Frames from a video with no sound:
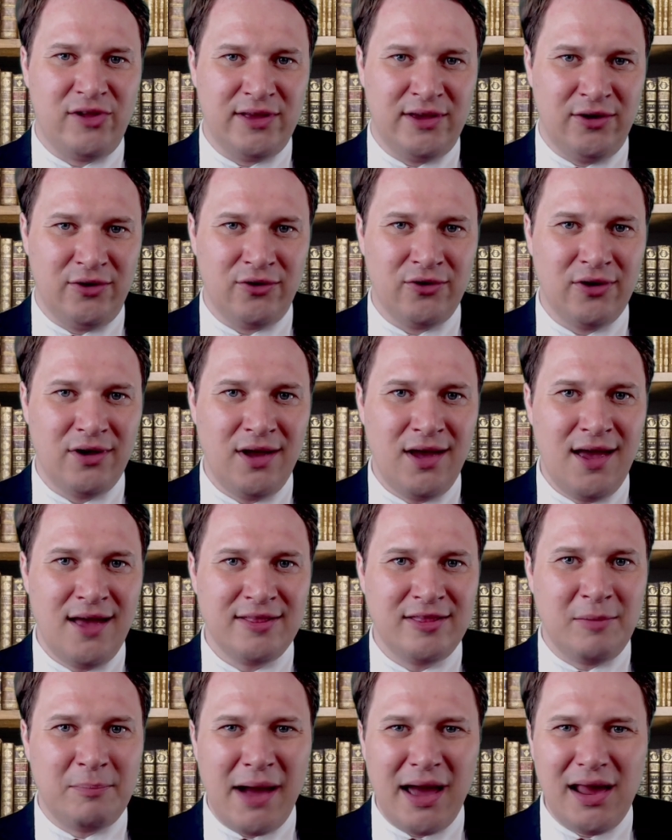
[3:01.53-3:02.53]
here.
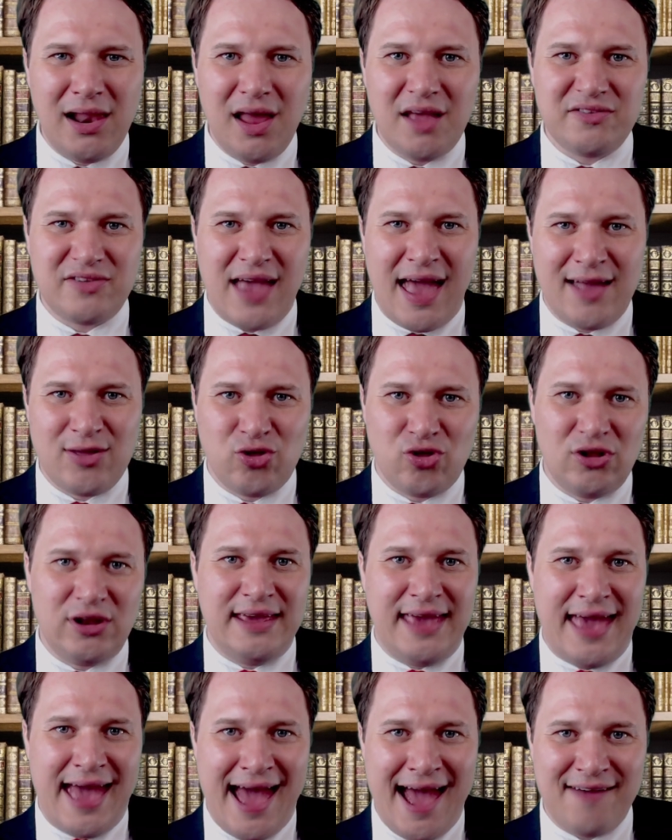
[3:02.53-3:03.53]
The bylaws
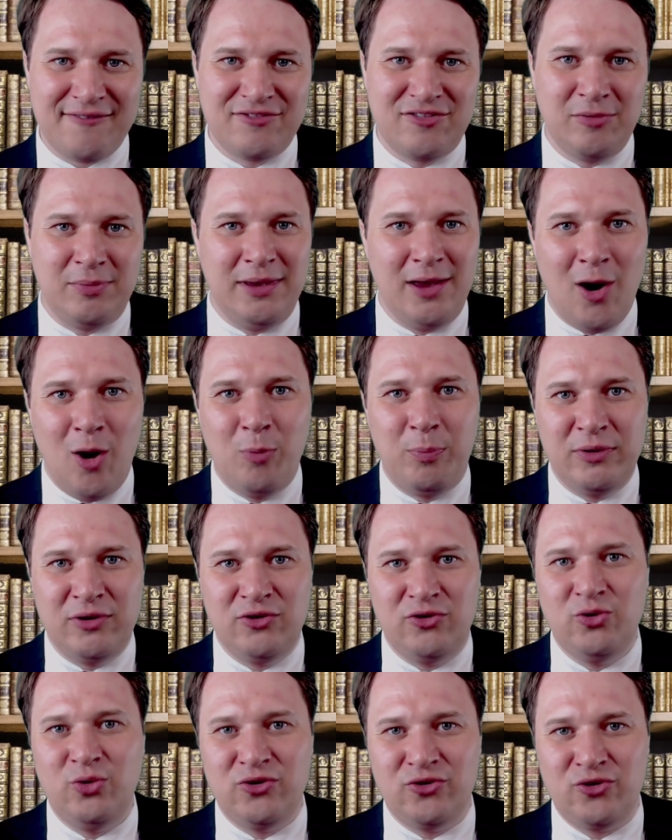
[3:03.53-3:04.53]
actually have to be open
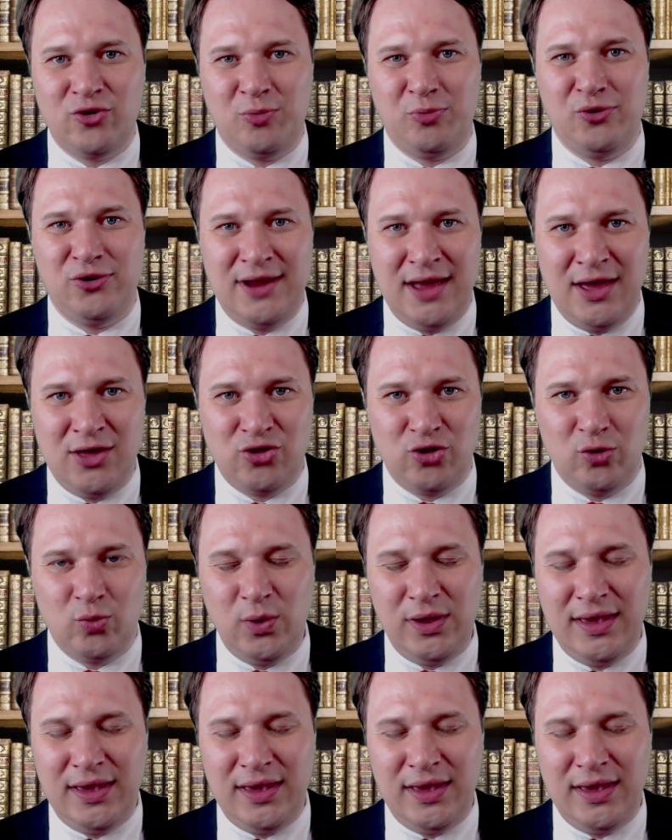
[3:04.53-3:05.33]
to interpretation.